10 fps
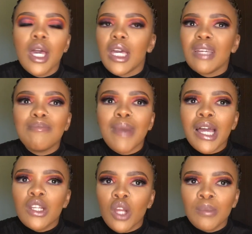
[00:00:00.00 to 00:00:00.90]
It
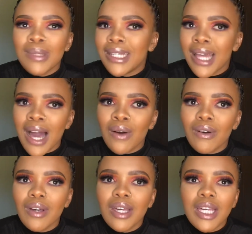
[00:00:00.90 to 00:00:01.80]
might not be now,
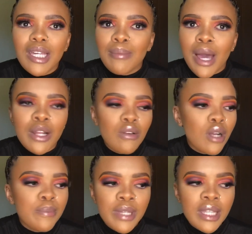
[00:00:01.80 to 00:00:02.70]
it might
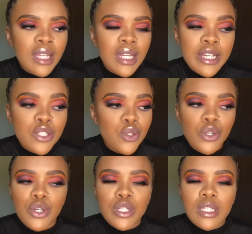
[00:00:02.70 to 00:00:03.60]
not be in the next 2 years,